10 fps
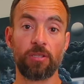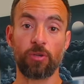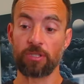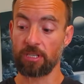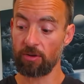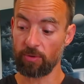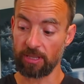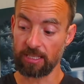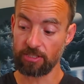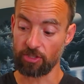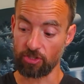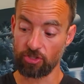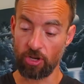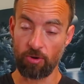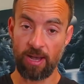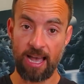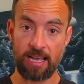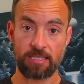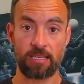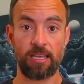So it's going to release your
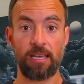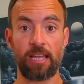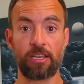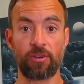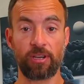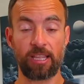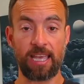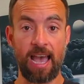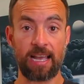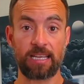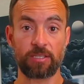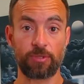psoas and your iliacus,